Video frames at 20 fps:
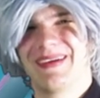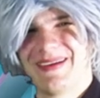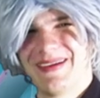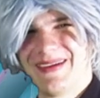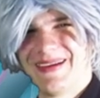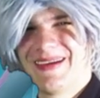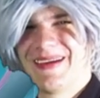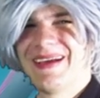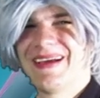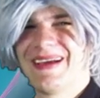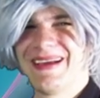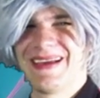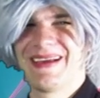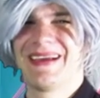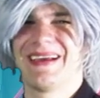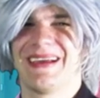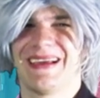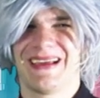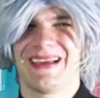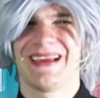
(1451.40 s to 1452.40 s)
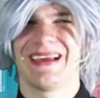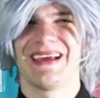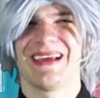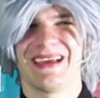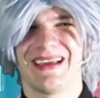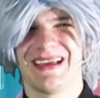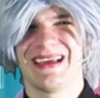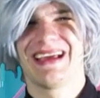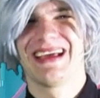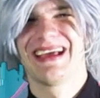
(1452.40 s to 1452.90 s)
You just added our
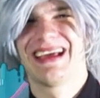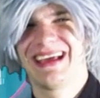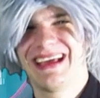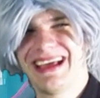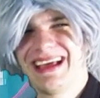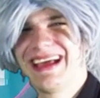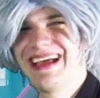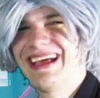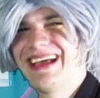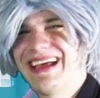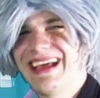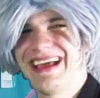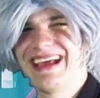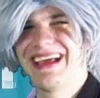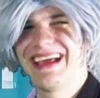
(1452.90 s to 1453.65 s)
logo on a train.